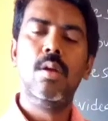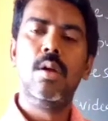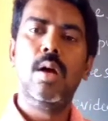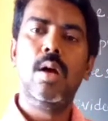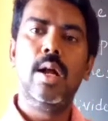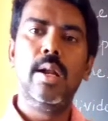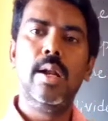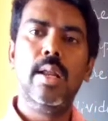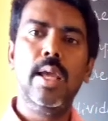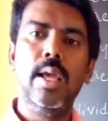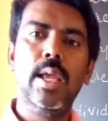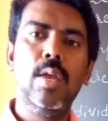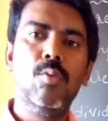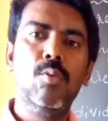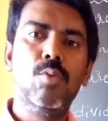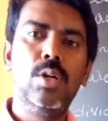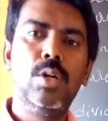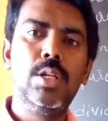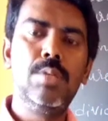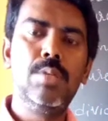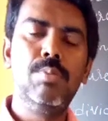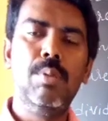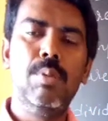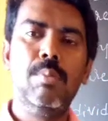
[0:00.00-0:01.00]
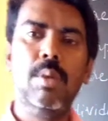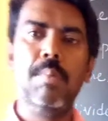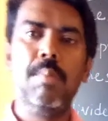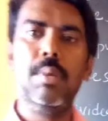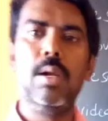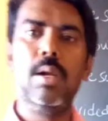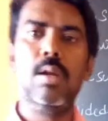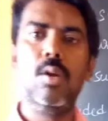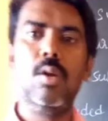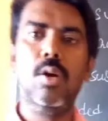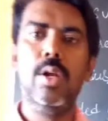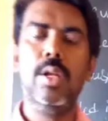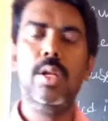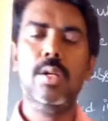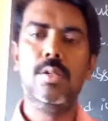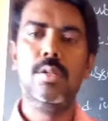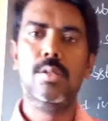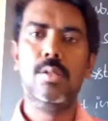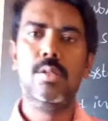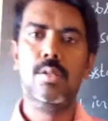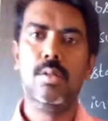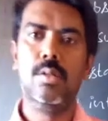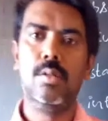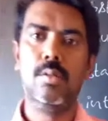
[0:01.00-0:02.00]
And again, what is meant by
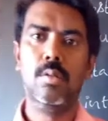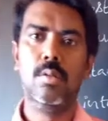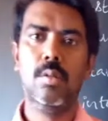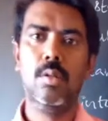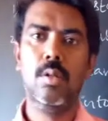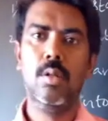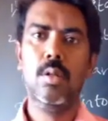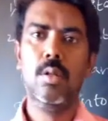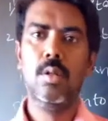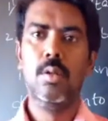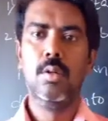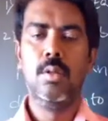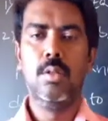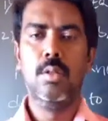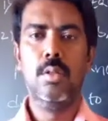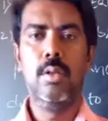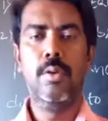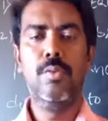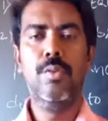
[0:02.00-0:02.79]
metalloids? The